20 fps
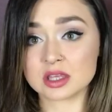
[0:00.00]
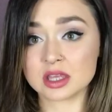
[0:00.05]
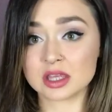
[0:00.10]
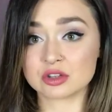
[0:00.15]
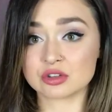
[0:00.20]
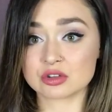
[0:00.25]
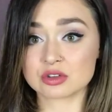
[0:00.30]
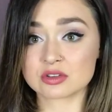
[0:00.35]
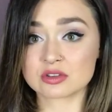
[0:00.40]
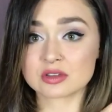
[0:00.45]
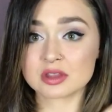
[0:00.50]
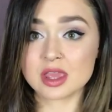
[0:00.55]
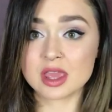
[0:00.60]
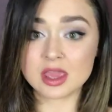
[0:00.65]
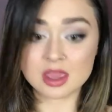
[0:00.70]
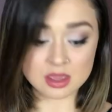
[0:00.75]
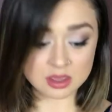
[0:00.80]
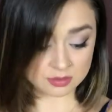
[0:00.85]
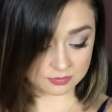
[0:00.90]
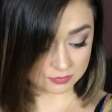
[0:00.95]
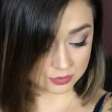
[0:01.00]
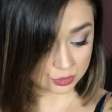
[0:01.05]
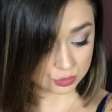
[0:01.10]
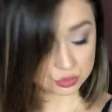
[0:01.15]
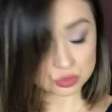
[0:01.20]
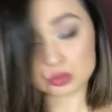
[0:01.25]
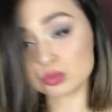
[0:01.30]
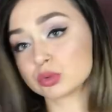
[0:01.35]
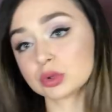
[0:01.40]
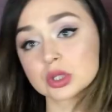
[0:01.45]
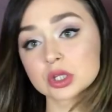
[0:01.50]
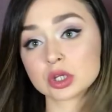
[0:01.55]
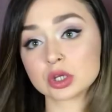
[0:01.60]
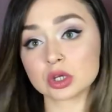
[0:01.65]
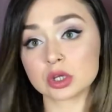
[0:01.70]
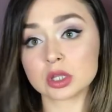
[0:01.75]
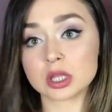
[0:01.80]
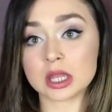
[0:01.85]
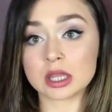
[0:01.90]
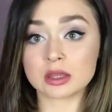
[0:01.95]
It just feels really
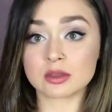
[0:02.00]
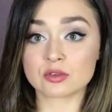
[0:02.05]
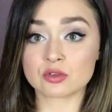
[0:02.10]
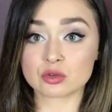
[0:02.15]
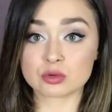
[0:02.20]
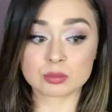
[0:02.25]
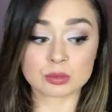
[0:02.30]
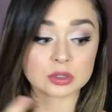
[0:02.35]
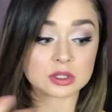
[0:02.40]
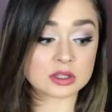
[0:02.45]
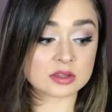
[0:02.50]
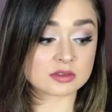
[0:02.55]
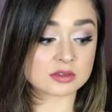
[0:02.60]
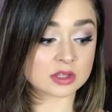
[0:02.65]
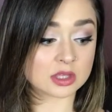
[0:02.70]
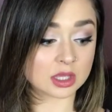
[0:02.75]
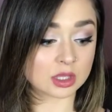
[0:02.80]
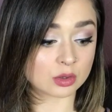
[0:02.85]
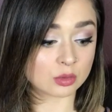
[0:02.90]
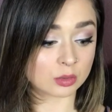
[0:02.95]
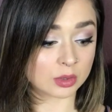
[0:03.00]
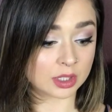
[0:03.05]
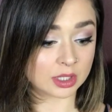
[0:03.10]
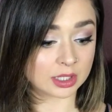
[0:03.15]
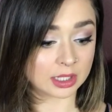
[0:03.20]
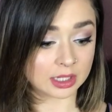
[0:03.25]
good, and it's super easy and quick,